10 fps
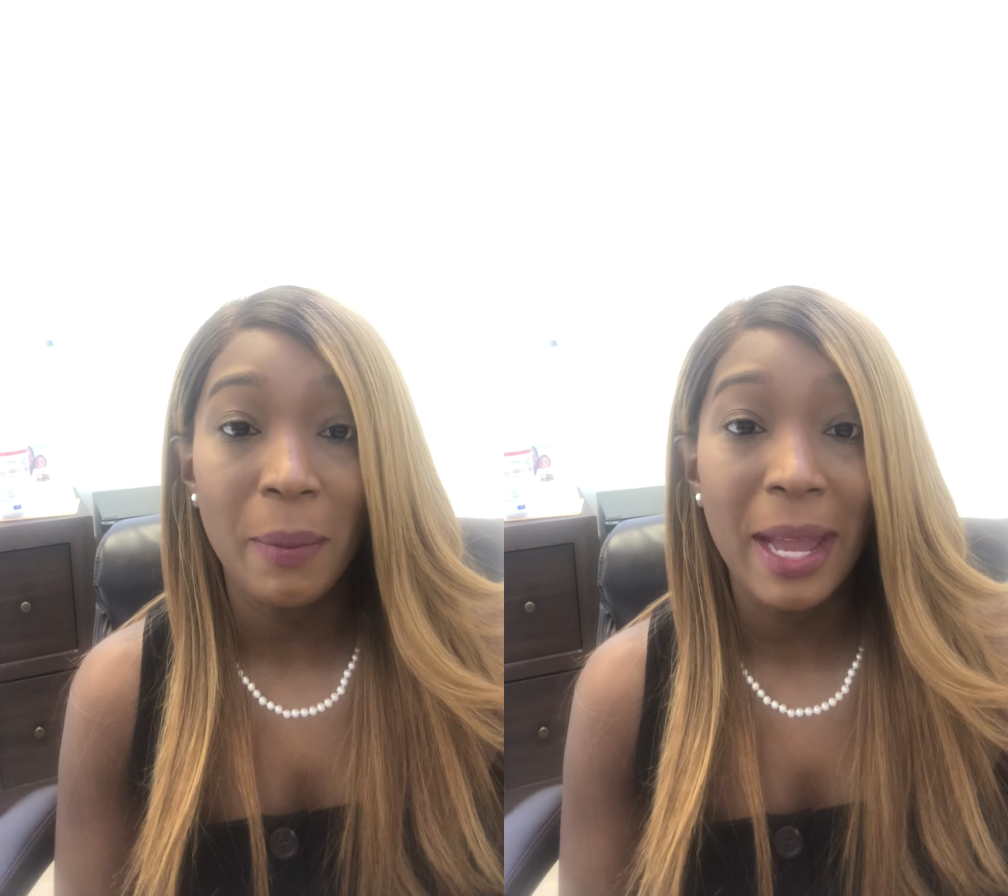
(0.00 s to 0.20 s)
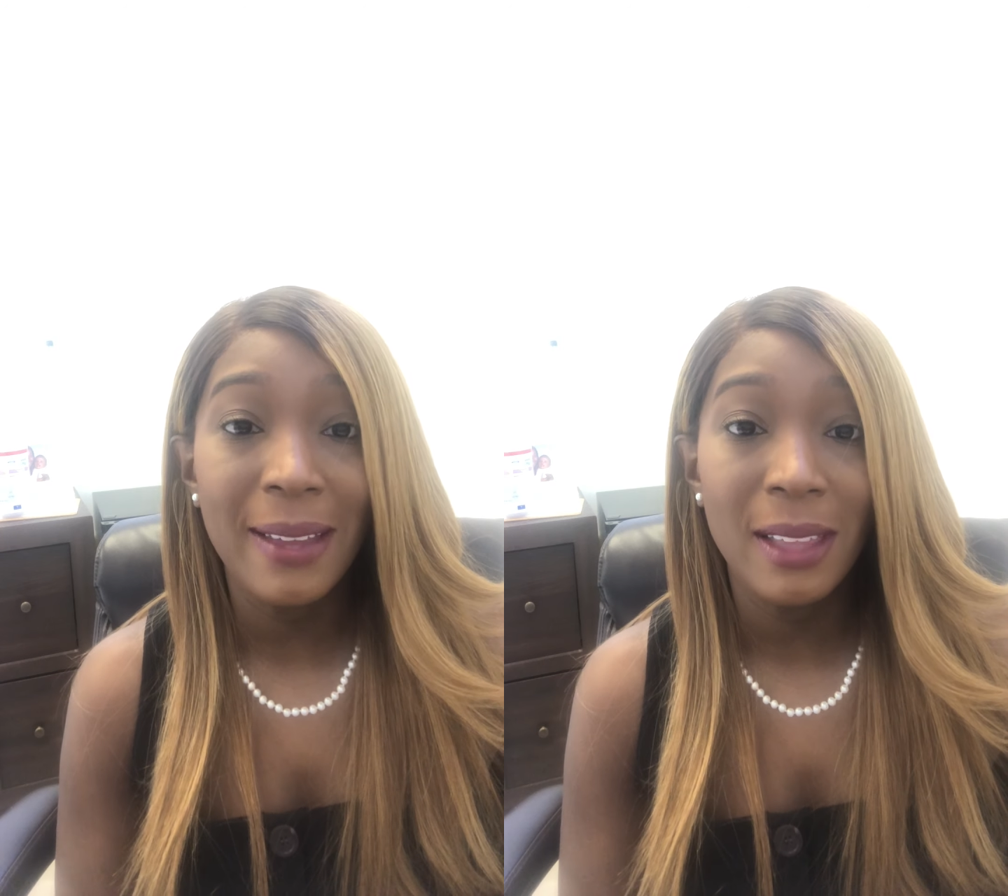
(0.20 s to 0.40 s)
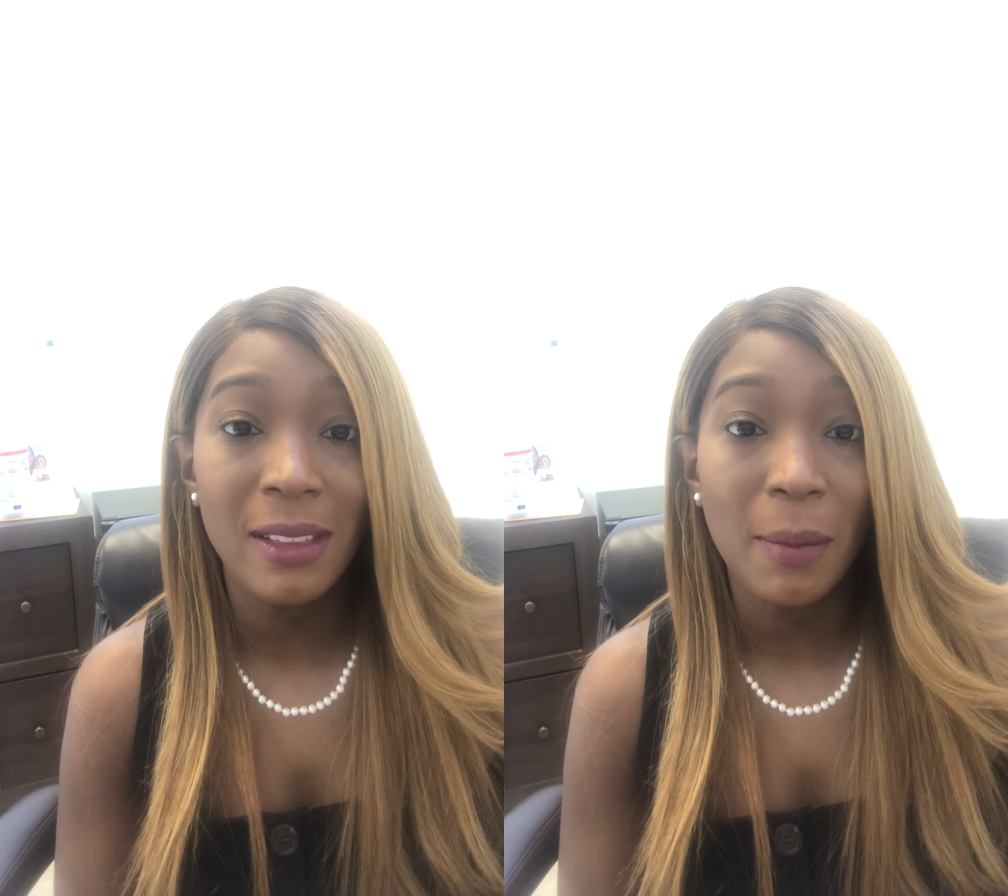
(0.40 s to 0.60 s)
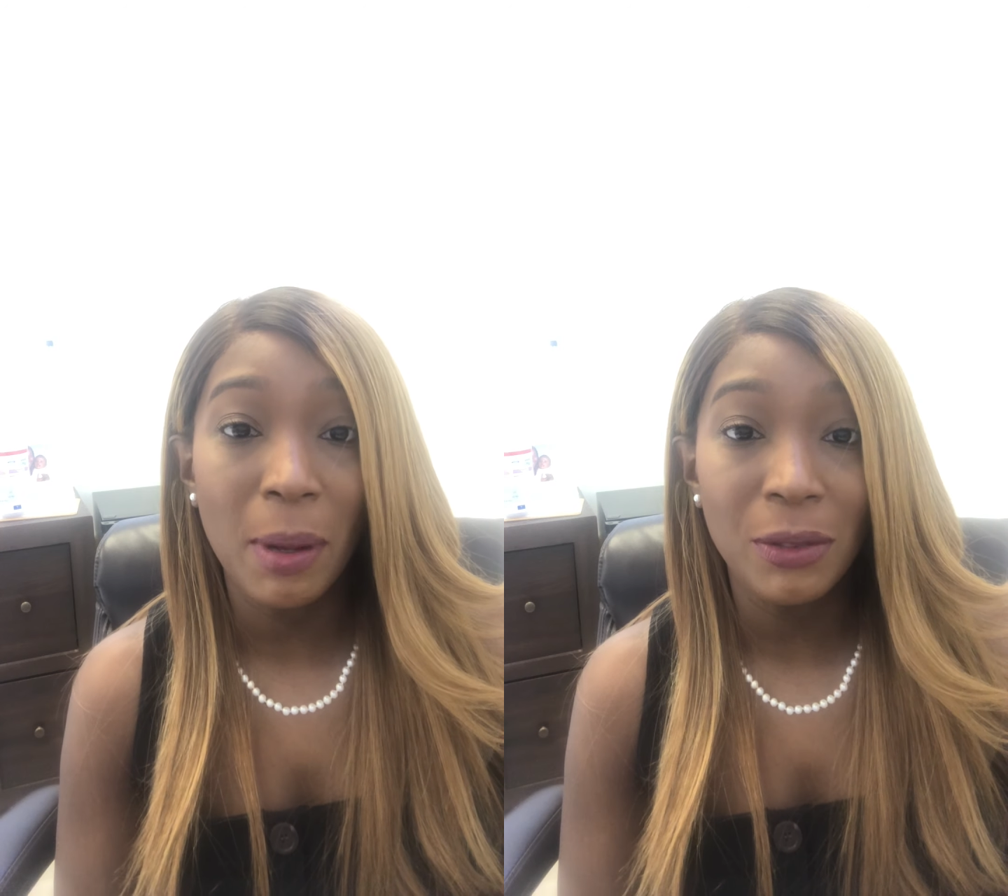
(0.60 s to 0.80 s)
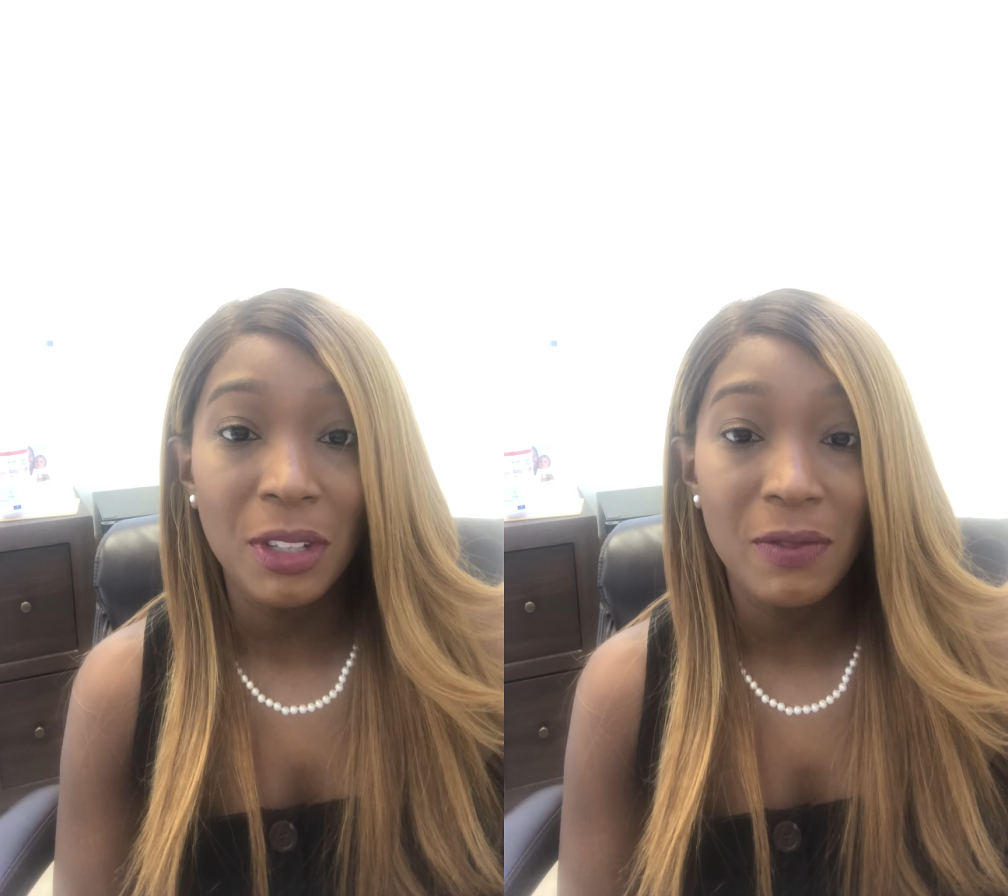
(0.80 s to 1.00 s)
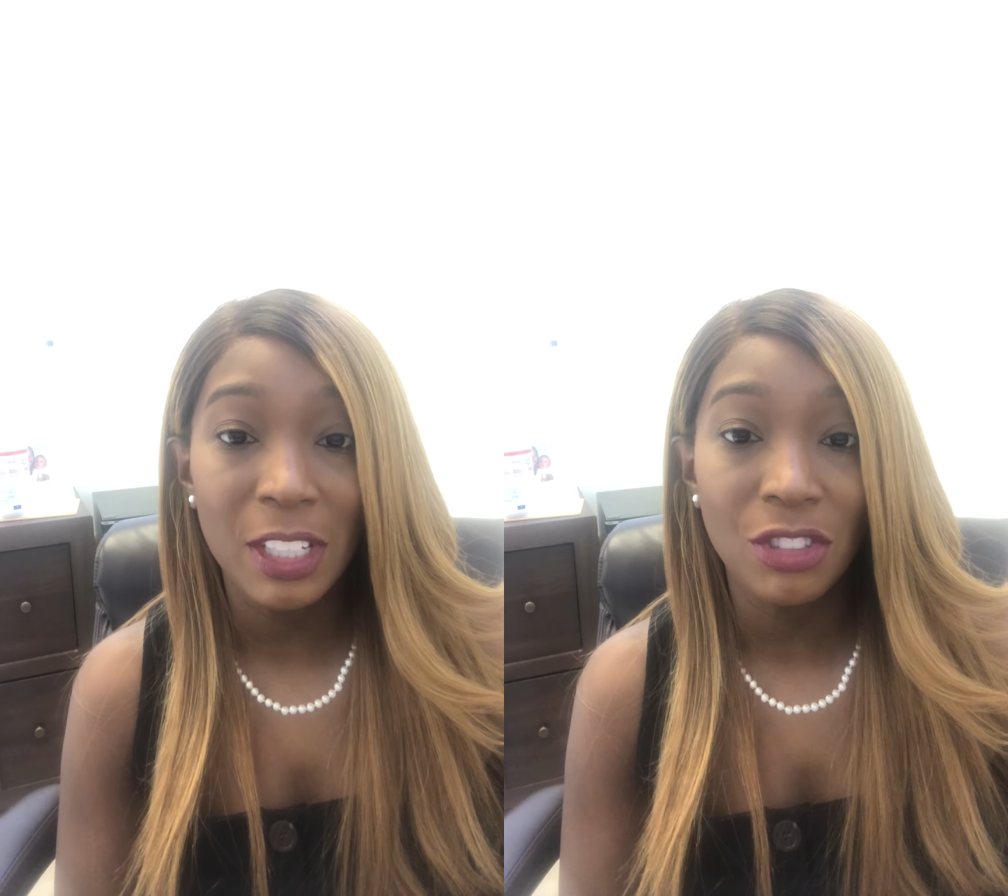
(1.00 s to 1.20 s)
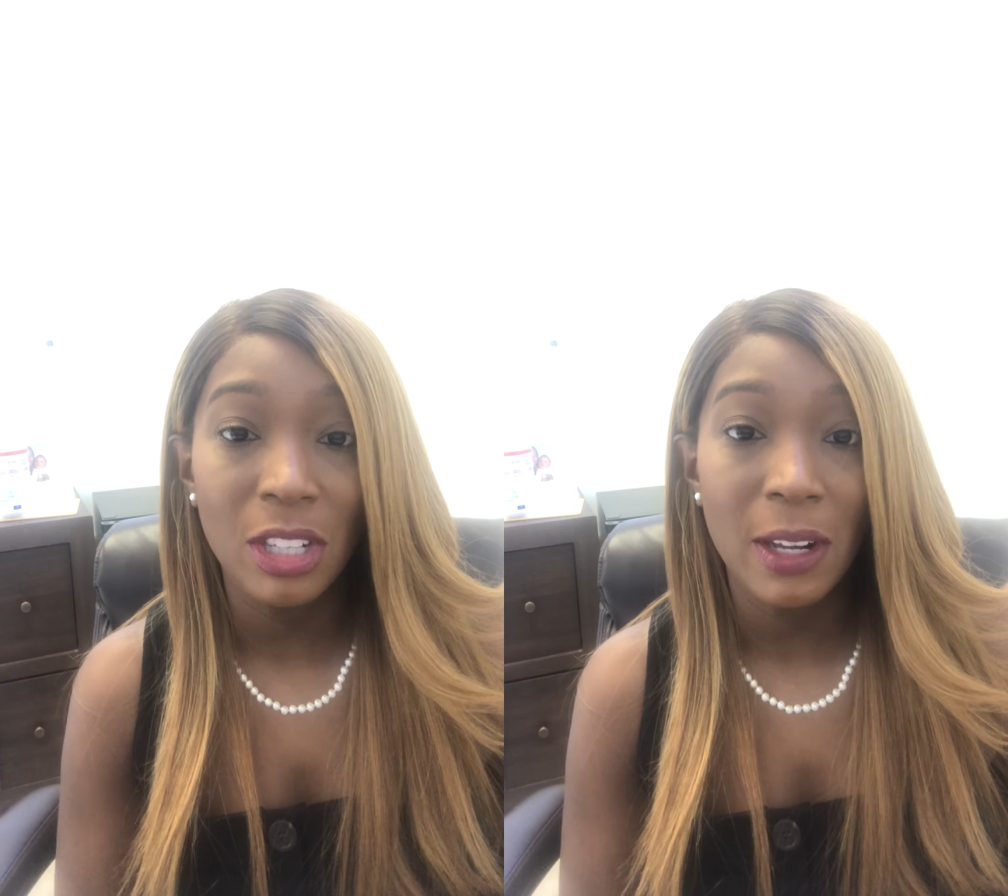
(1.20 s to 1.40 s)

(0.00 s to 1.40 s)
the main thing that post-conviction